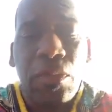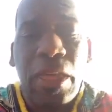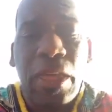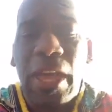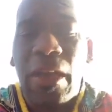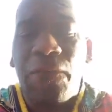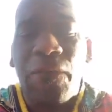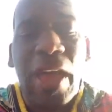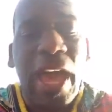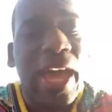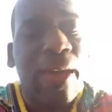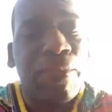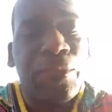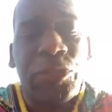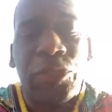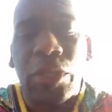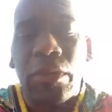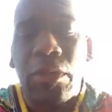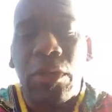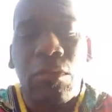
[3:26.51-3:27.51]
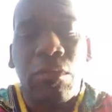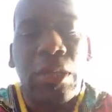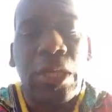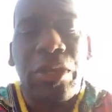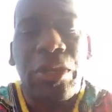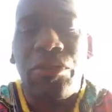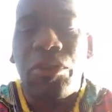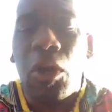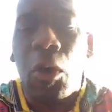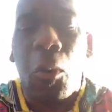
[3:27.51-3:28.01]
They have
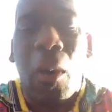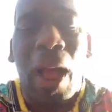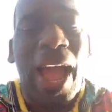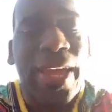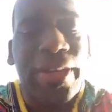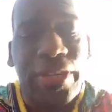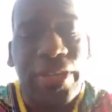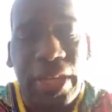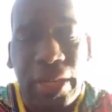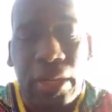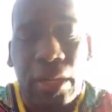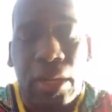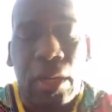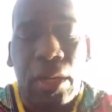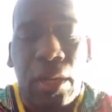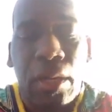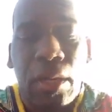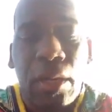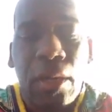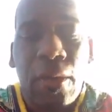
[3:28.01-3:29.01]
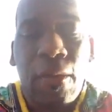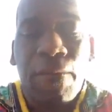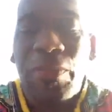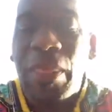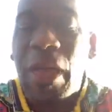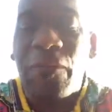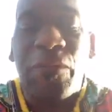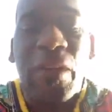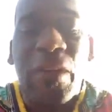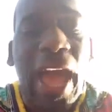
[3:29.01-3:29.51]
absolutely no idea
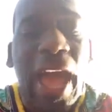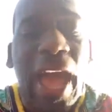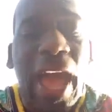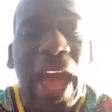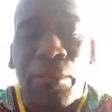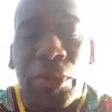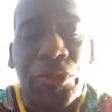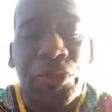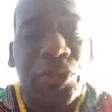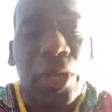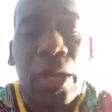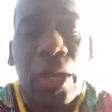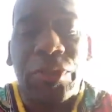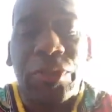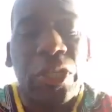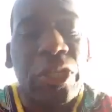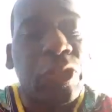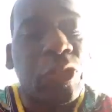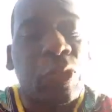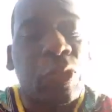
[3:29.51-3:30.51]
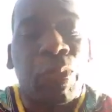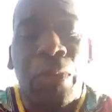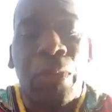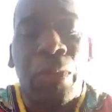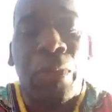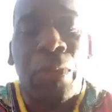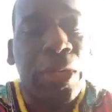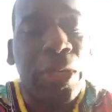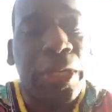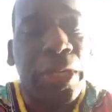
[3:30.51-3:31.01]
that for applesauce, a
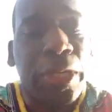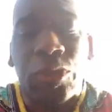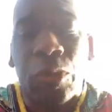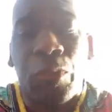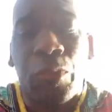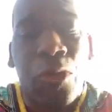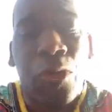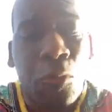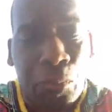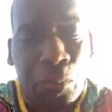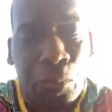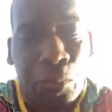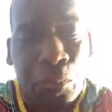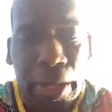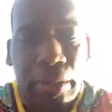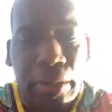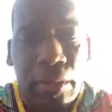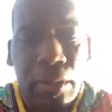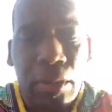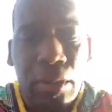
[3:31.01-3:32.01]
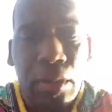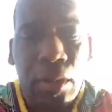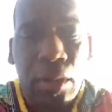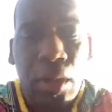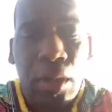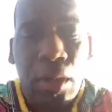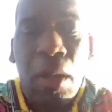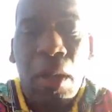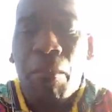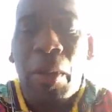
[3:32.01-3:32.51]
spoon is appropriate.
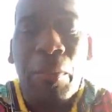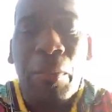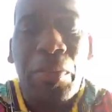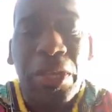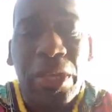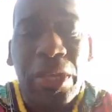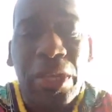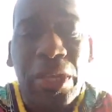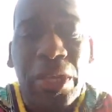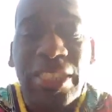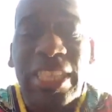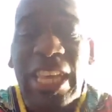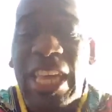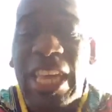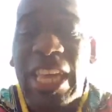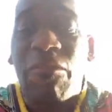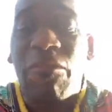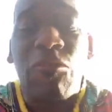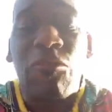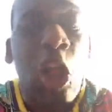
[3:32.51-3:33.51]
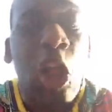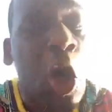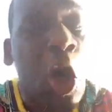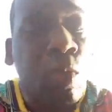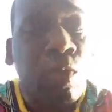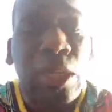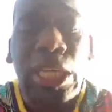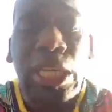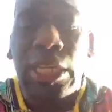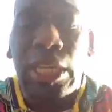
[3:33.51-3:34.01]
But because they have
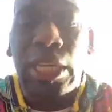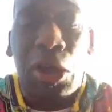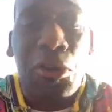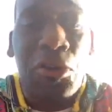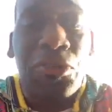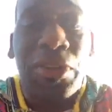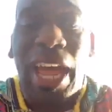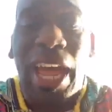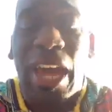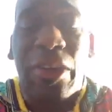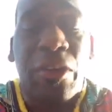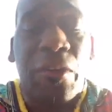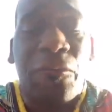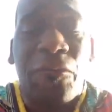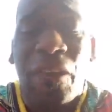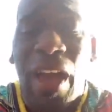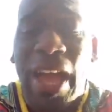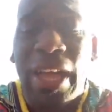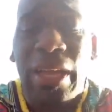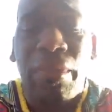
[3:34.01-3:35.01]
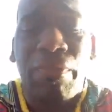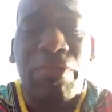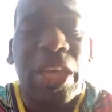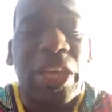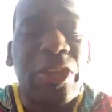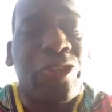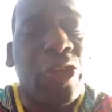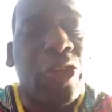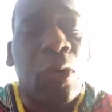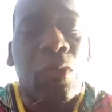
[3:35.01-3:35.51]
only learned how to fight,
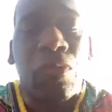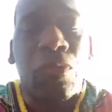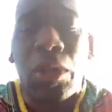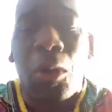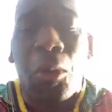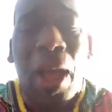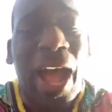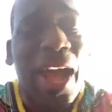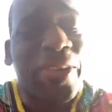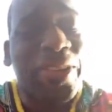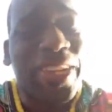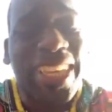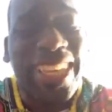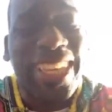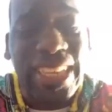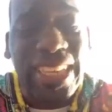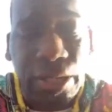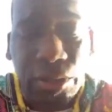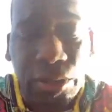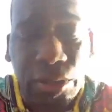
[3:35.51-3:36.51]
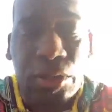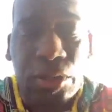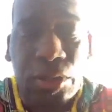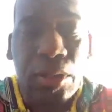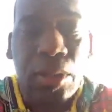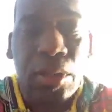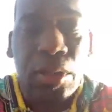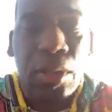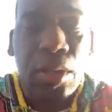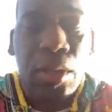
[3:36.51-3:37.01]
they don't know how to eat.
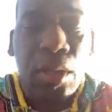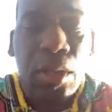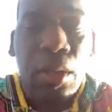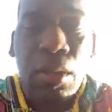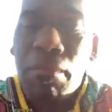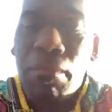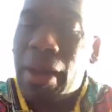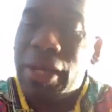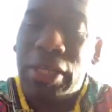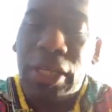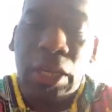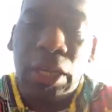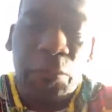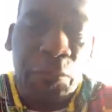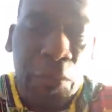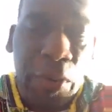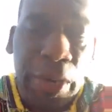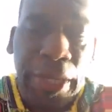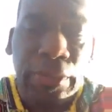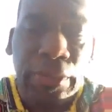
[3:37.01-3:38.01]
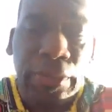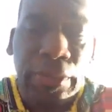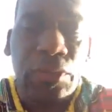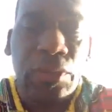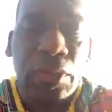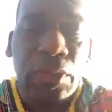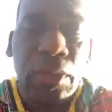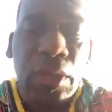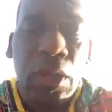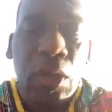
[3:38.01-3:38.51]
My dear
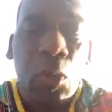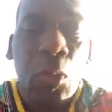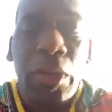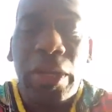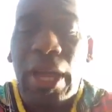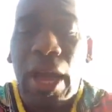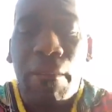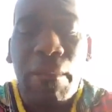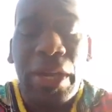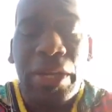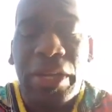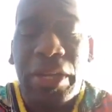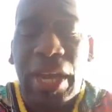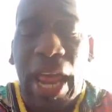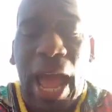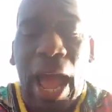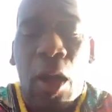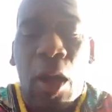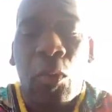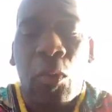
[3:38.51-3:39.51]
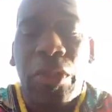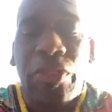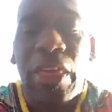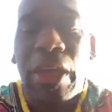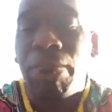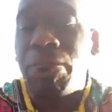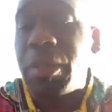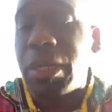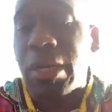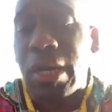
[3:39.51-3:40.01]
friends, we come at an hour
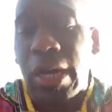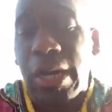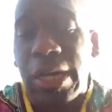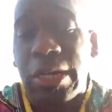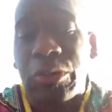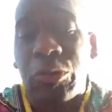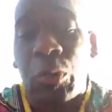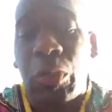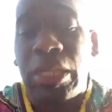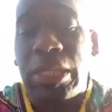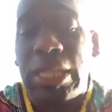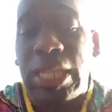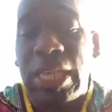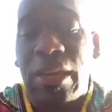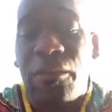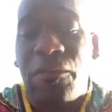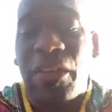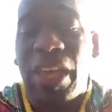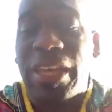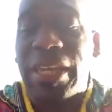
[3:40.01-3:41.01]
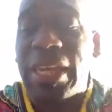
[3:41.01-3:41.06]
that because we live